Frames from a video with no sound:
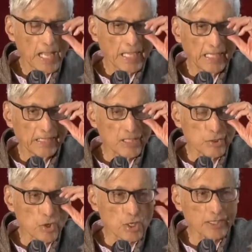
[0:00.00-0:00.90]
He
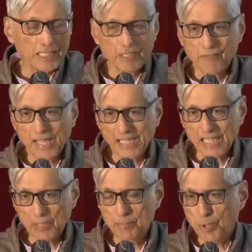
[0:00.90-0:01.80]
does not give
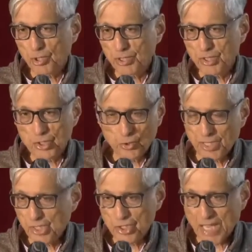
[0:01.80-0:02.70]
any importance to
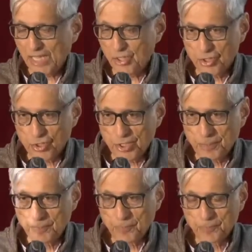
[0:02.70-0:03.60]
his sons.
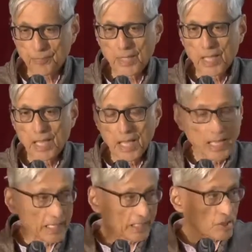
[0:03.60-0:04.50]

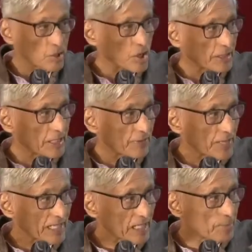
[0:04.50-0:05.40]
He does not give
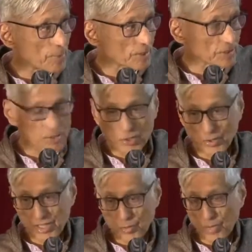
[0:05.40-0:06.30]
any importance to
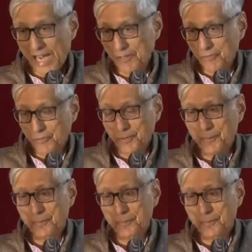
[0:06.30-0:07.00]
his wife.